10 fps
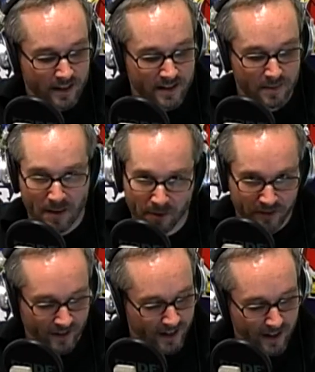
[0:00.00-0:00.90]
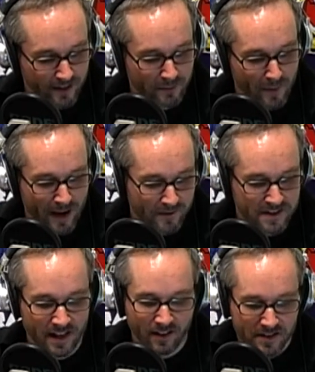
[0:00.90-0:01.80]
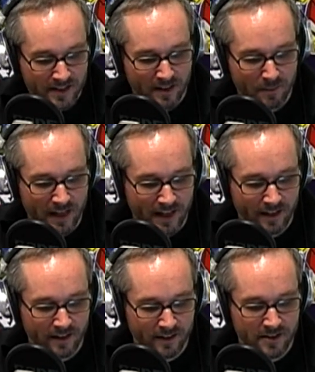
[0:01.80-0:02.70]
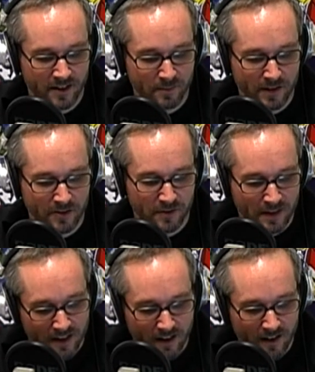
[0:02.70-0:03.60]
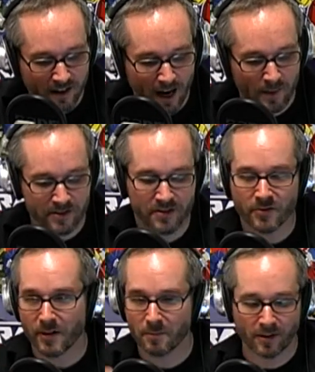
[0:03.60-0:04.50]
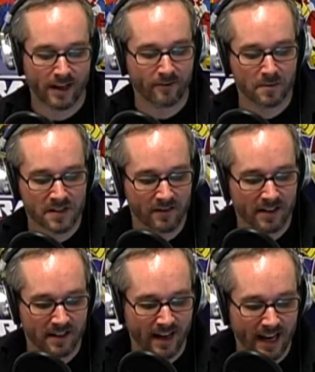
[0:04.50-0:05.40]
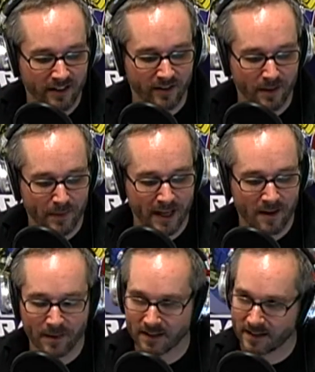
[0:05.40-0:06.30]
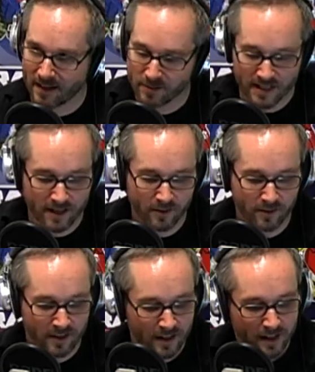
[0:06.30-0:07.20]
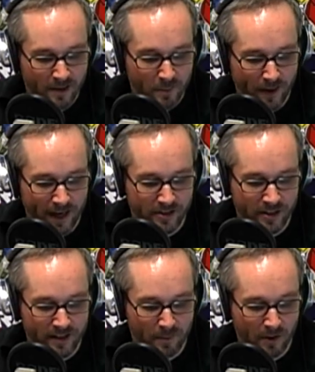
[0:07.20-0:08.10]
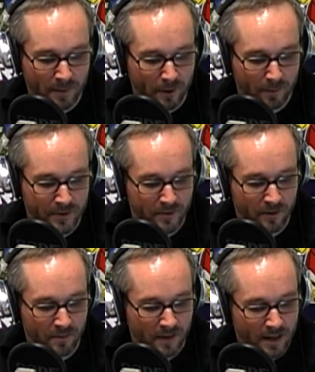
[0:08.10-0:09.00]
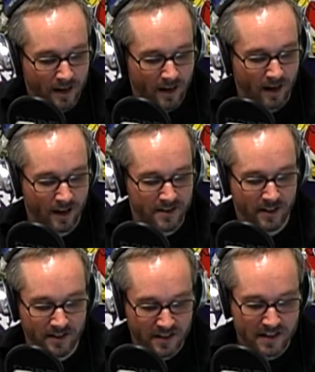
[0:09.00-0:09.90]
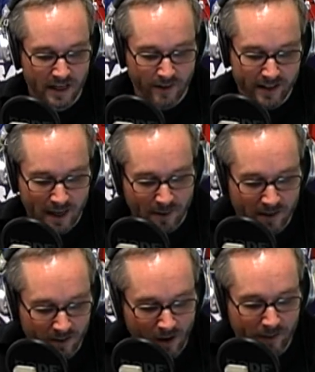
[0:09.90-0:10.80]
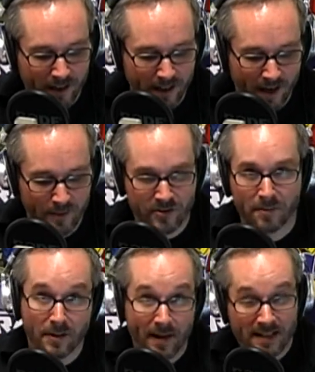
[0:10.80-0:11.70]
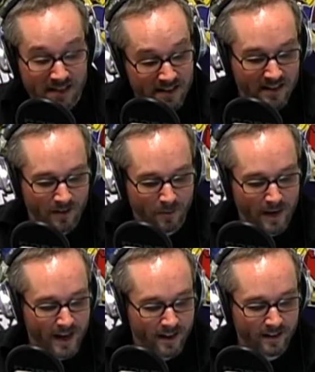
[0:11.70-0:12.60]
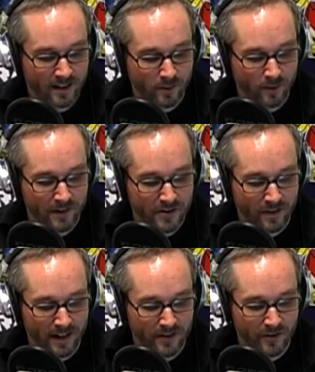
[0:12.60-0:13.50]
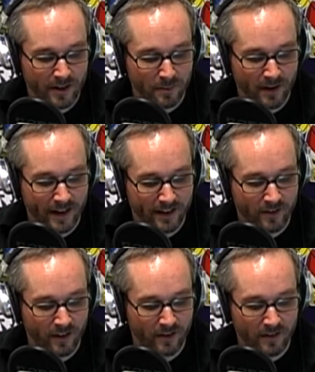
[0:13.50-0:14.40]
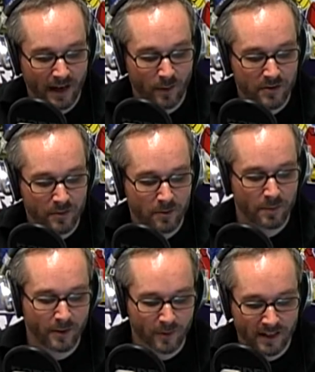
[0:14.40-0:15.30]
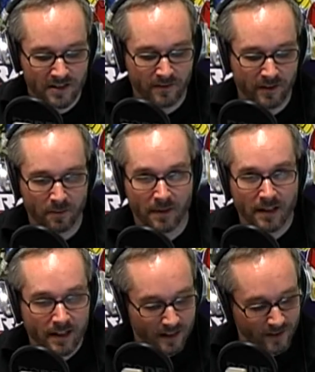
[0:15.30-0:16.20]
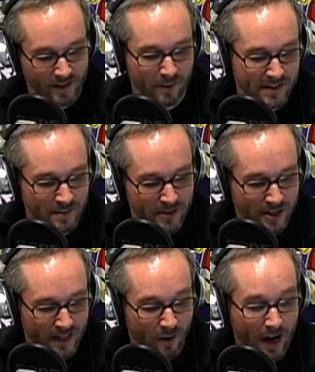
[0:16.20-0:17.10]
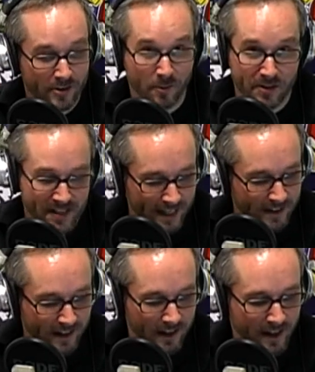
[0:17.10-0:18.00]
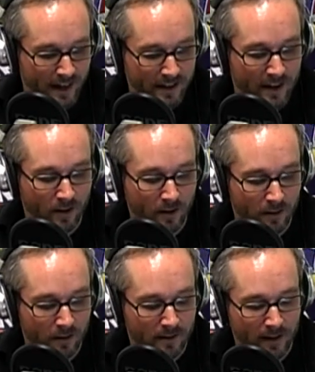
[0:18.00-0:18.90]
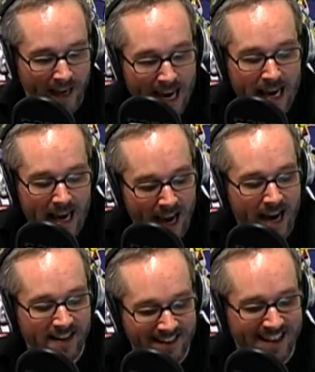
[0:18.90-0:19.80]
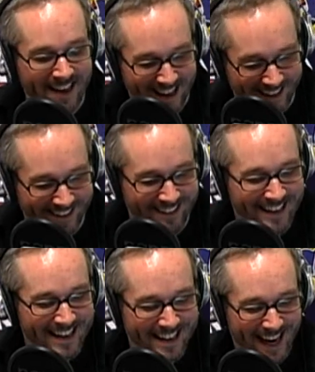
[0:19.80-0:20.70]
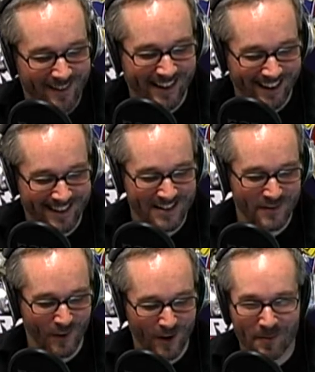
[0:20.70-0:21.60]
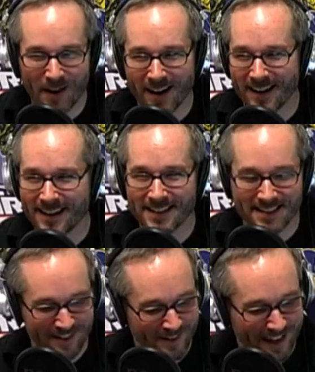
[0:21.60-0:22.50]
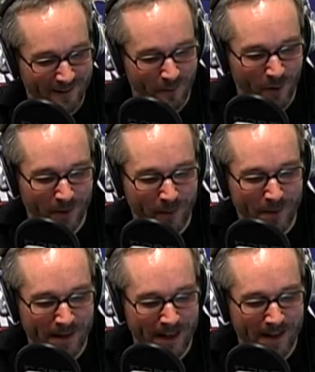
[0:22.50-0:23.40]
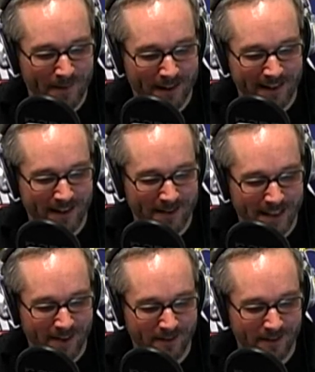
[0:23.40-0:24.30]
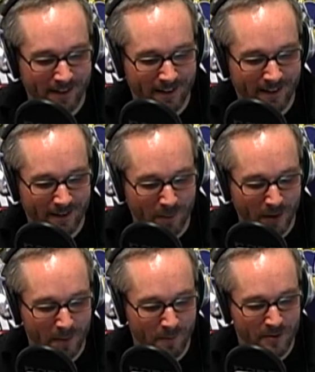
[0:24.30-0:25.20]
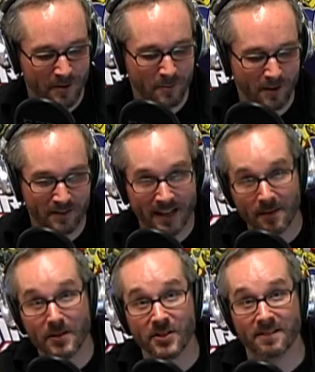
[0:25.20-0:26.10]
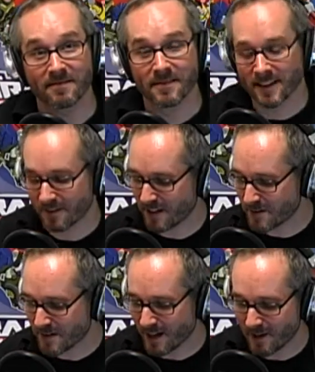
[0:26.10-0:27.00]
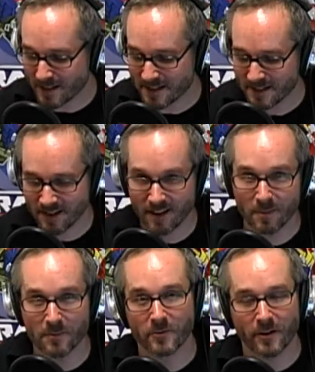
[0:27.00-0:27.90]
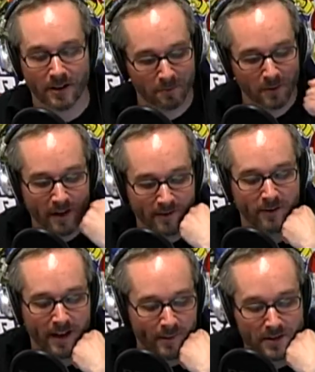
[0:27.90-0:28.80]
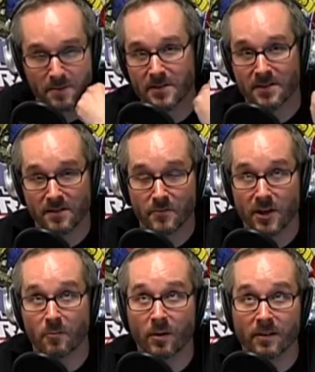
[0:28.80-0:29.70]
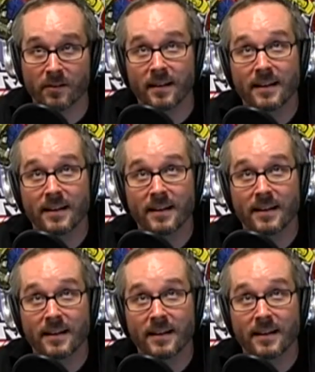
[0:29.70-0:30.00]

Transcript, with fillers: September 30th, Matt Fizzell is going to be here. He's going to be doing Comics to Screenplay from 7 to 8:30 p.m. at the downtown branch in the multipurpose room. He's going to discuss how he adapted his long-running comic strip, The Amazing Cynical Man, into a feature-length screenplay, is now a soon-to-be-released film. So that'll be something to check out. October 2nd, the AADL Comic Artists Forum is going on from 1 to 3 p.m. at the downtown multipurpose room with Dan Mishkin of Kids Read Comics, creator of Blue Devil, Amethyst Princess of Gem World,